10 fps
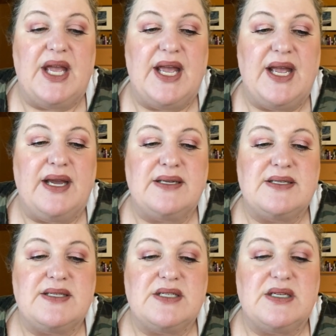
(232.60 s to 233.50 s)

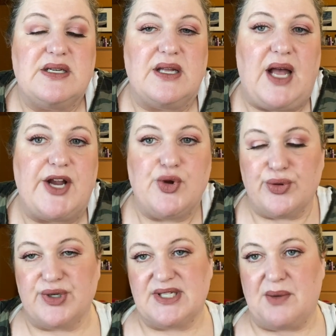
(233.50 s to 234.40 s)
And I know
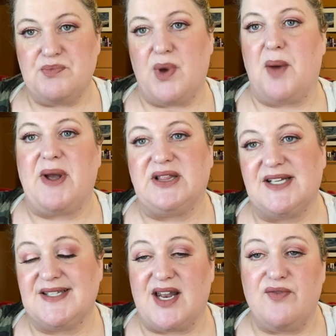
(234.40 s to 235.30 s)
there's some on my
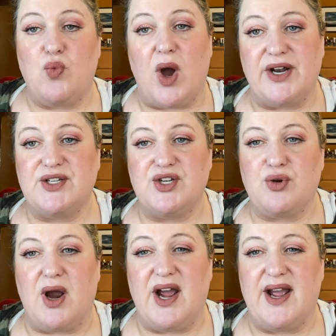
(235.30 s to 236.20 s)
list that I've wanted to try.